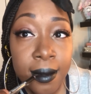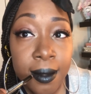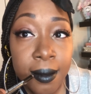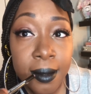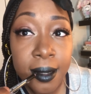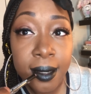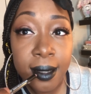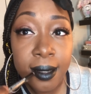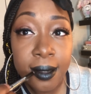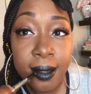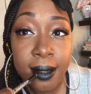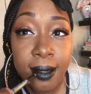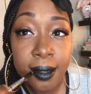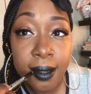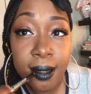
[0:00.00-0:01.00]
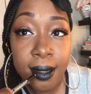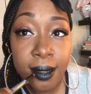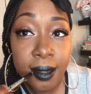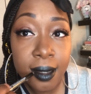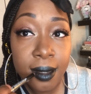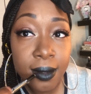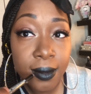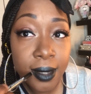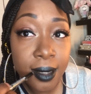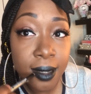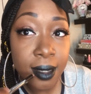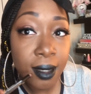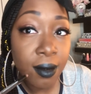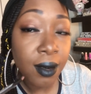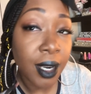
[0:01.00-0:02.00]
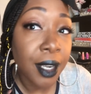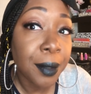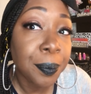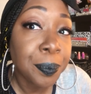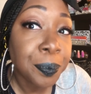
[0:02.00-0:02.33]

Because this leans towards the gray.